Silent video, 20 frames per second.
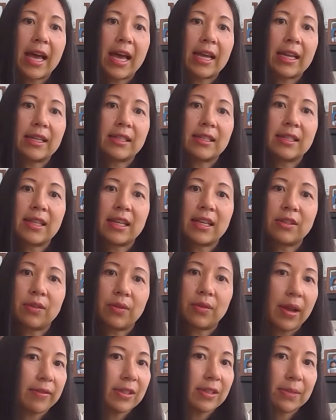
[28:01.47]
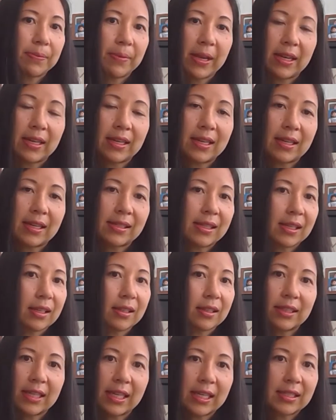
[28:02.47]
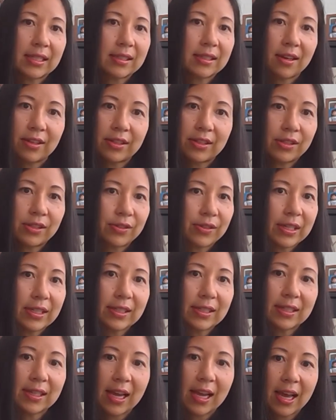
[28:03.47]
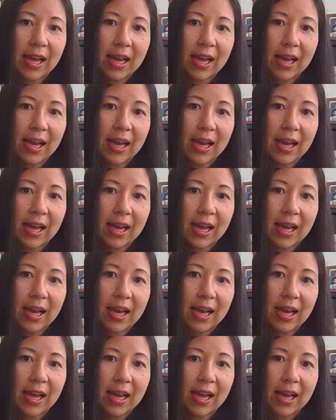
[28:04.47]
and they don't have to spend a single night on the street.